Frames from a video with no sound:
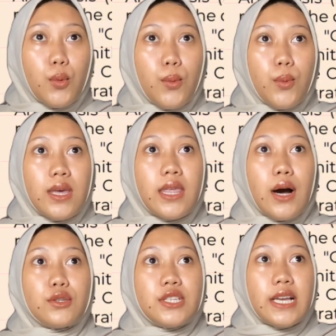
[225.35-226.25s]

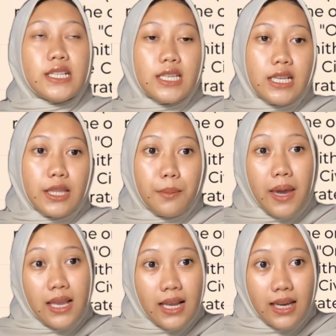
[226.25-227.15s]
without changing the
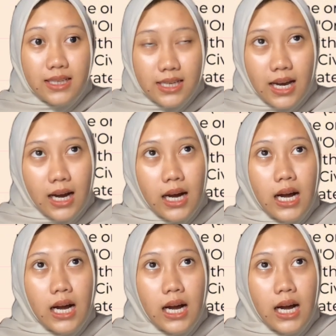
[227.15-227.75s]
main idea.